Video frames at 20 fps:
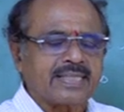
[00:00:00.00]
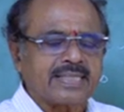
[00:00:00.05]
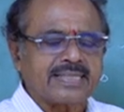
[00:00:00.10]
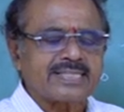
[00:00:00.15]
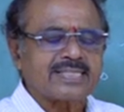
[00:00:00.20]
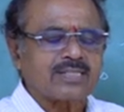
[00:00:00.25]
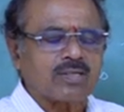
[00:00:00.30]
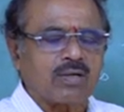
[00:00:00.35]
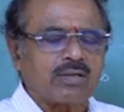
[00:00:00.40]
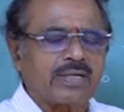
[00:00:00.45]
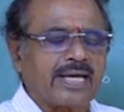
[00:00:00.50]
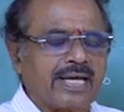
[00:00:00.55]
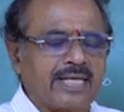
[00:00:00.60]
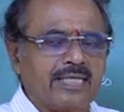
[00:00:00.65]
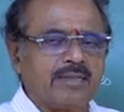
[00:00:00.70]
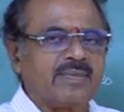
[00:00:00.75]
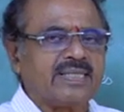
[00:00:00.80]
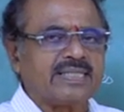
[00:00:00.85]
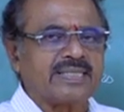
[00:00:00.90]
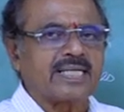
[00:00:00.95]
that is called
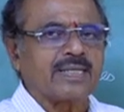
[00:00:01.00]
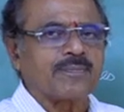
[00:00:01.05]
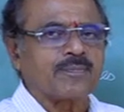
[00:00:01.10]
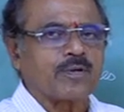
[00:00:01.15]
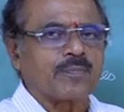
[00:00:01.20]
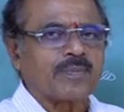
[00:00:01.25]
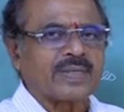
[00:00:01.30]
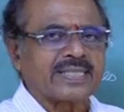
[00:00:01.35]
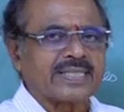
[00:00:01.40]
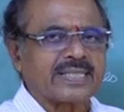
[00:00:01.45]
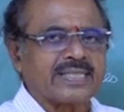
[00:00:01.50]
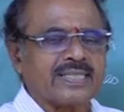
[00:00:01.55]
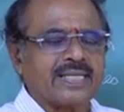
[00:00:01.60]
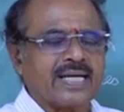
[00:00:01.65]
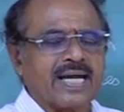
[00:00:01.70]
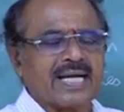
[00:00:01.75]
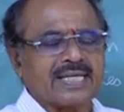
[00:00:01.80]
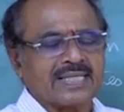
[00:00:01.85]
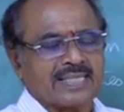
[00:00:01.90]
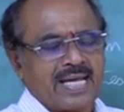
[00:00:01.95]
elementary property,
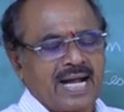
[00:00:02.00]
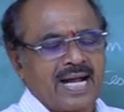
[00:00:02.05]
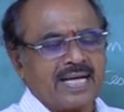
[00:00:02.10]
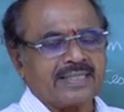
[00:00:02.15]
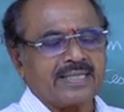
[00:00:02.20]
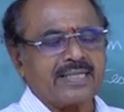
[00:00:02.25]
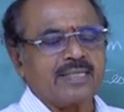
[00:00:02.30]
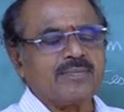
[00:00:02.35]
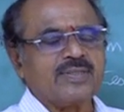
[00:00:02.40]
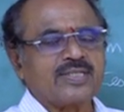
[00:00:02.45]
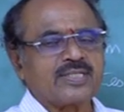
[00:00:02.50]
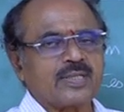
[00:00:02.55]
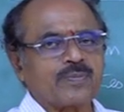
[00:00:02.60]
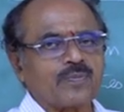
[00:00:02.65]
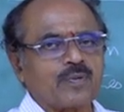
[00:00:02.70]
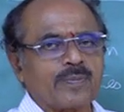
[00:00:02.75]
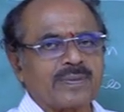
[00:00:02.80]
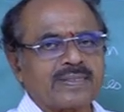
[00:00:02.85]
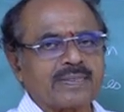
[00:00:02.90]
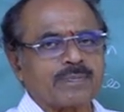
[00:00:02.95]
and that elementary
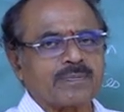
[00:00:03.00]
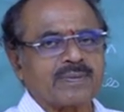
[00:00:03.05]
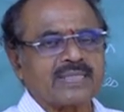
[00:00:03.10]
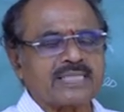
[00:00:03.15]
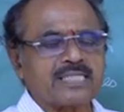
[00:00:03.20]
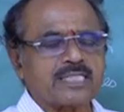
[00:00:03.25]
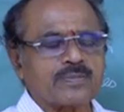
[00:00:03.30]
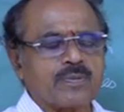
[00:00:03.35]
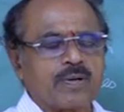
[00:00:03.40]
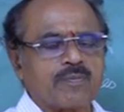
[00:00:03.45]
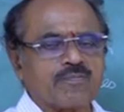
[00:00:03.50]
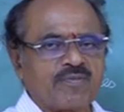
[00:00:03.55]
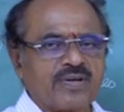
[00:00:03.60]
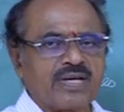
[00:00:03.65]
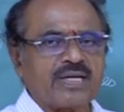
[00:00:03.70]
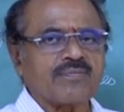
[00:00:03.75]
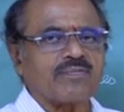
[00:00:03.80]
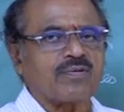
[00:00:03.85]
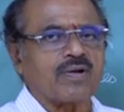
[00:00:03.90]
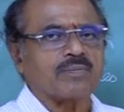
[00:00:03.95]
property begins from
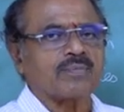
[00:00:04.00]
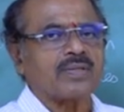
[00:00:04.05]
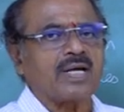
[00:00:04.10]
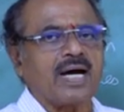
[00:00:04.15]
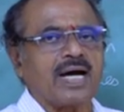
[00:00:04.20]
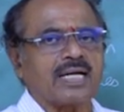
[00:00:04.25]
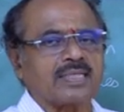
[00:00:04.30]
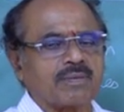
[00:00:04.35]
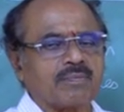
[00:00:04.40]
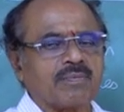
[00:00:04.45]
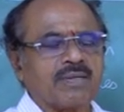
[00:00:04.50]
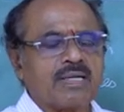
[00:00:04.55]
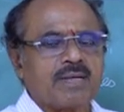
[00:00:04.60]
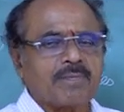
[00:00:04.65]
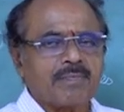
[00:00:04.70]
where? From the atom.